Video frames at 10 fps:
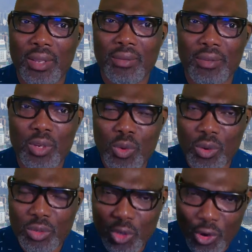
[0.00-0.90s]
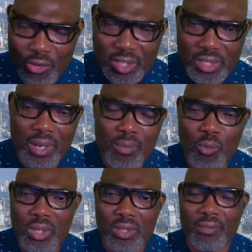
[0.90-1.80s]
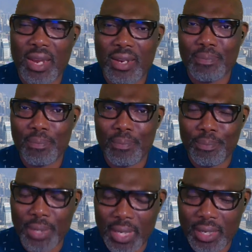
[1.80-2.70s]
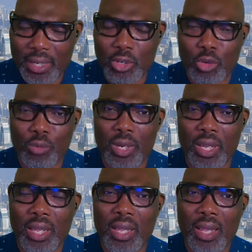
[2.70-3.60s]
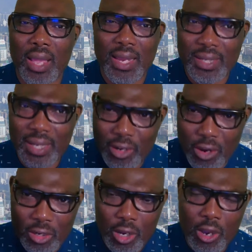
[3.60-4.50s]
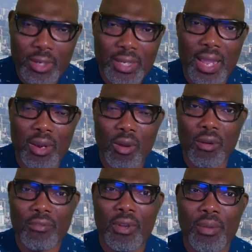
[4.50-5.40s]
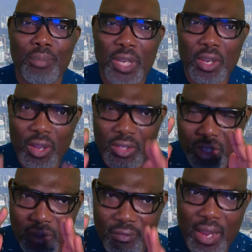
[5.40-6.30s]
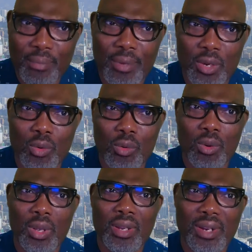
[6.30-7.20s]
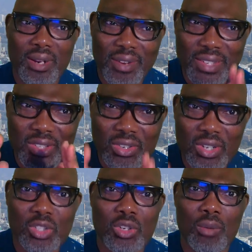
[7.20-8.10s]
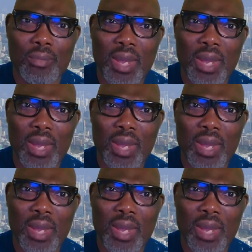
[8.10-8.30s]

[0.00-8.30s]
We know, tourism was very big in Cuba, and they cut all that off because of embargo, the restriction.